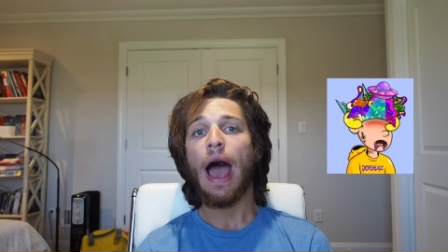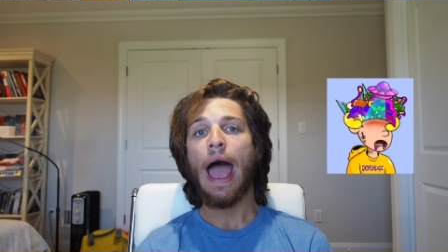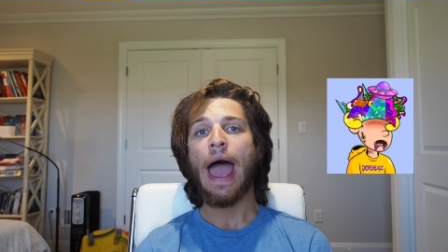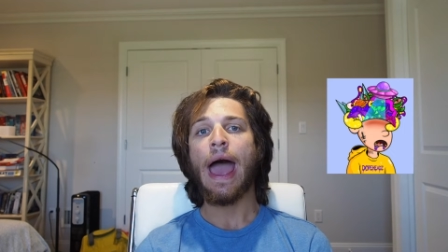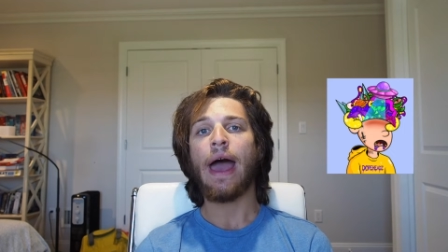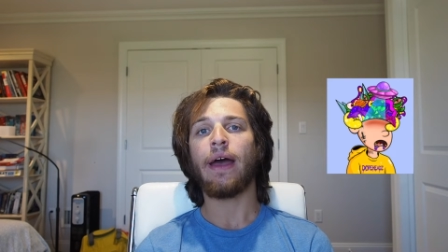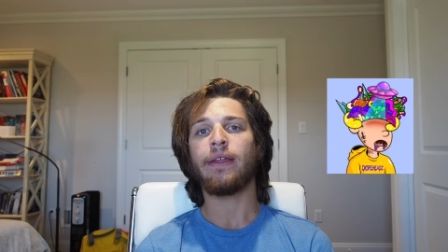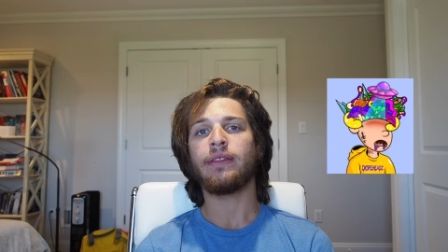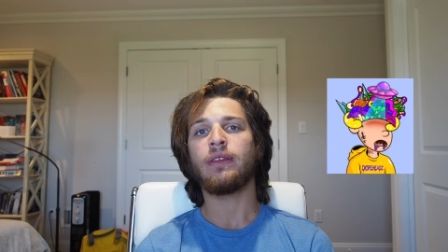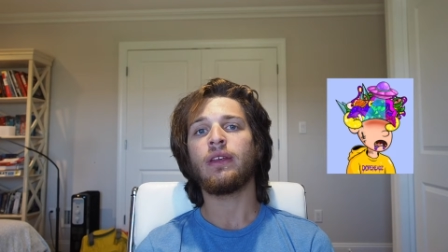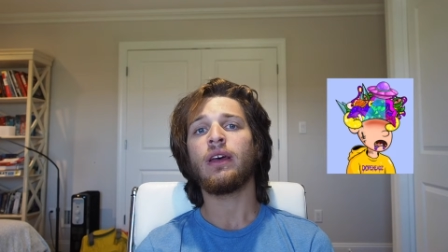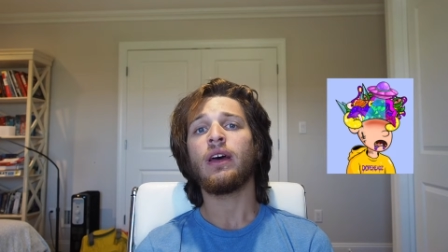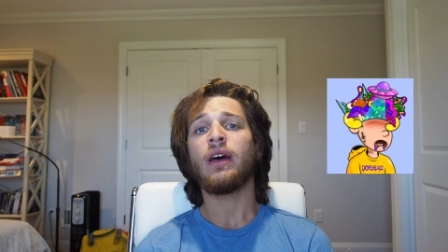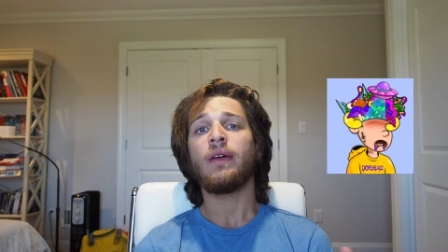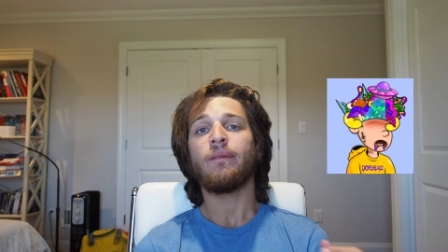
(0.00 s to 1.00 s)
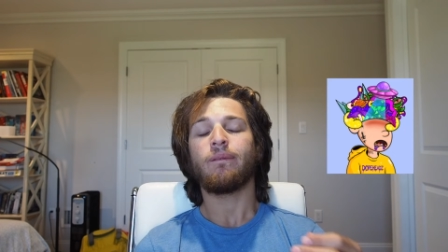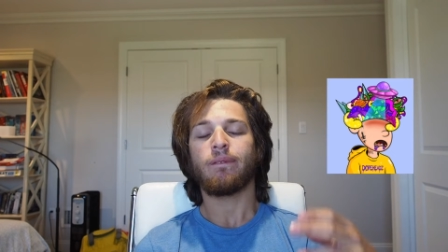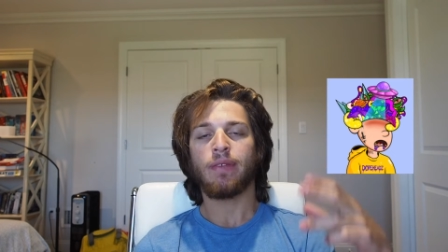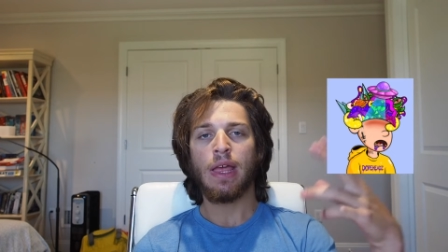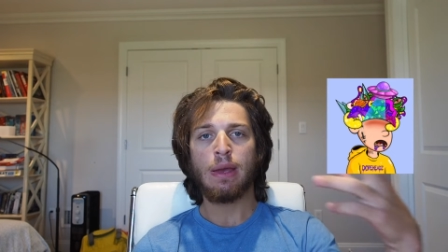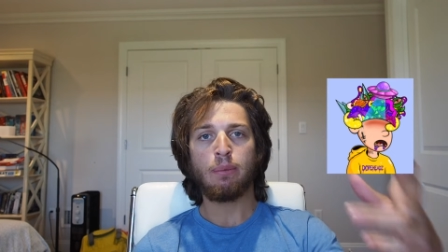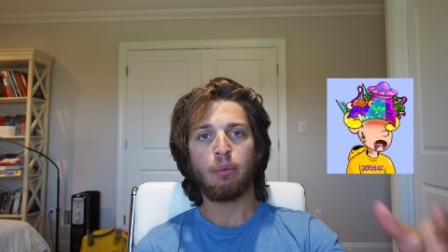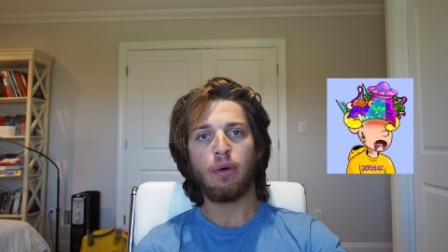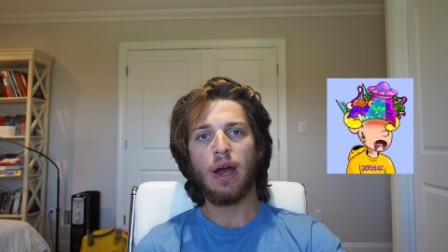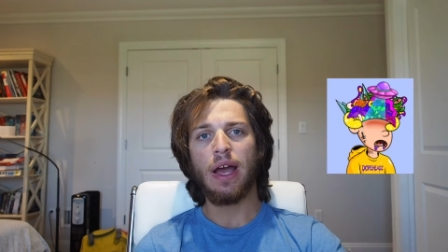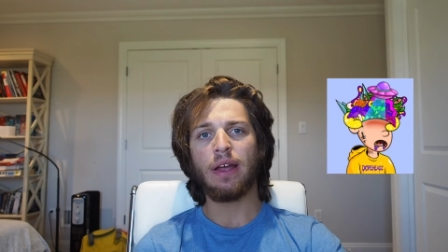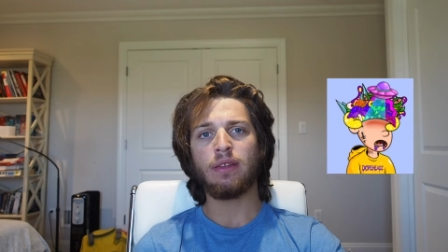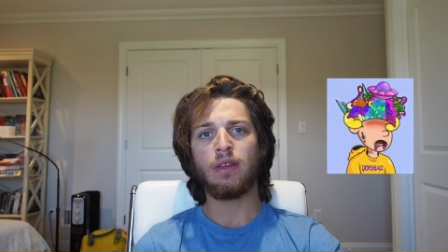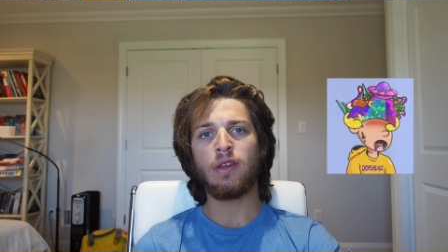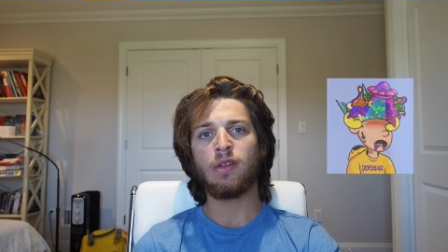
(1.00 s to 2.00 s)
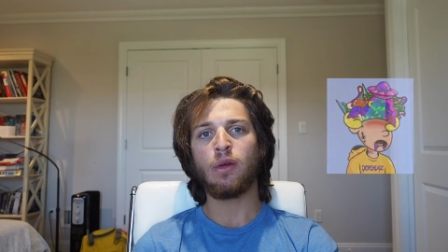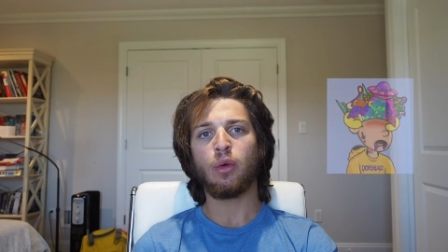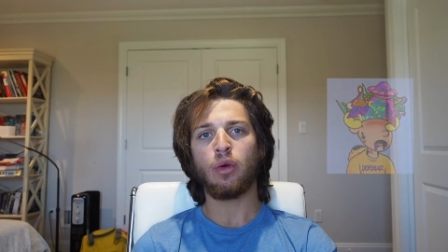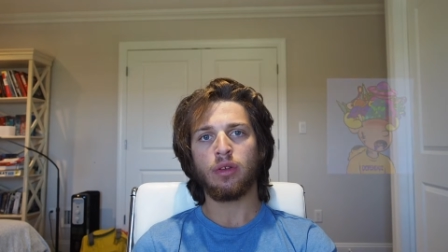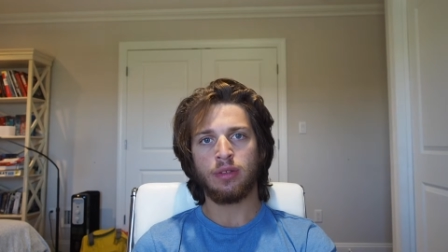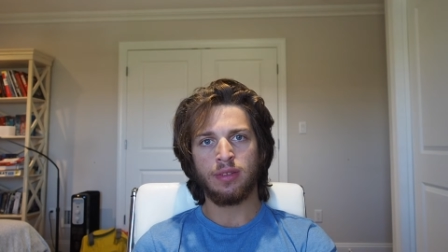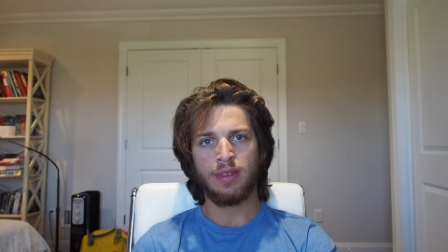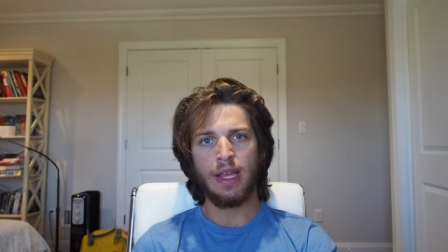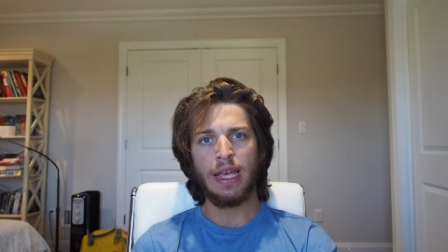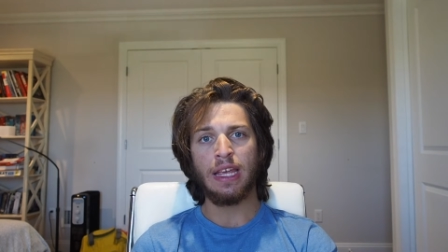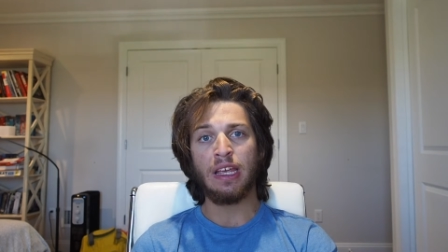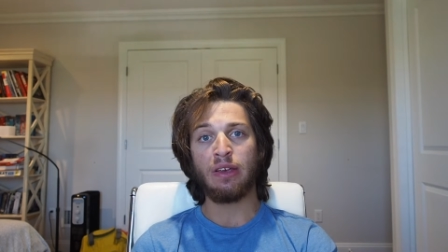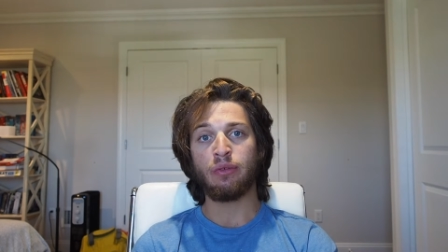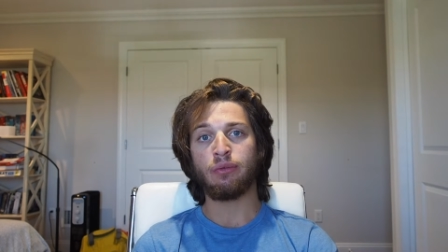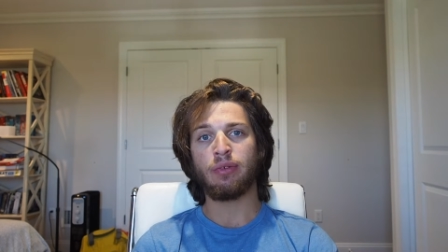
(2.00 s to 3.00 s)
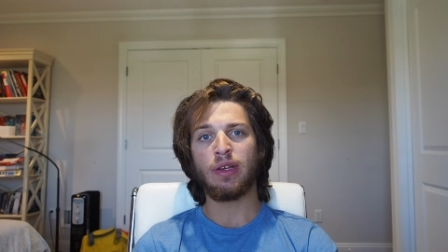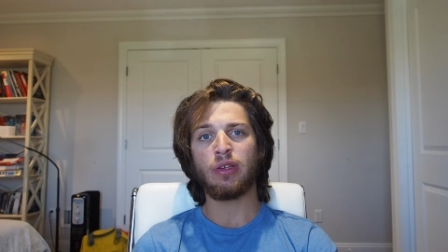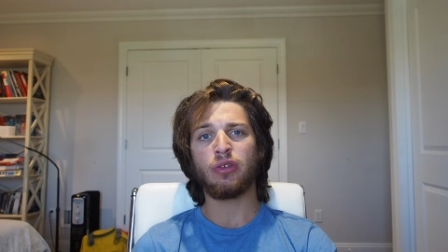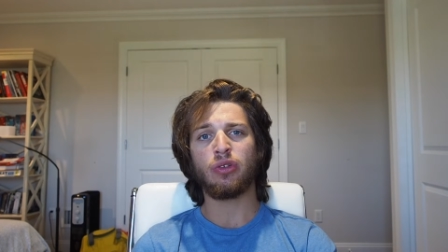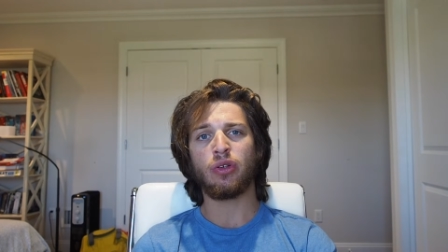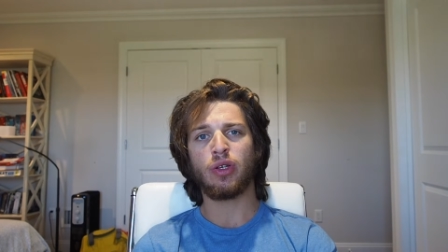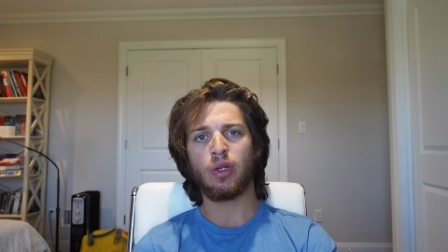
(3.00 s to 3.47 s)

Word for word: And they plan to do a staking feature